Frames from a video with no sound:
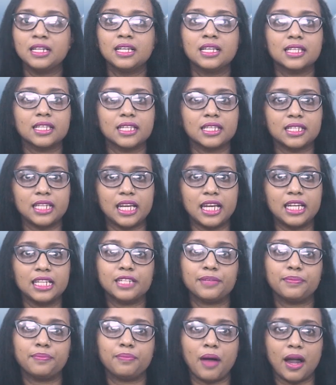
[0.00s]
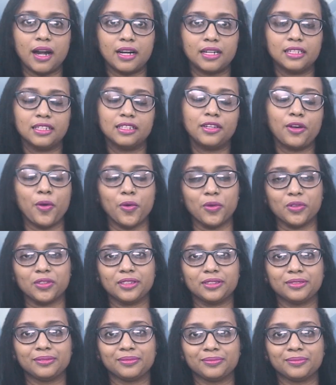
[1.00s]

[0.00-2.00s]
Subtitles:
sustained partner growth.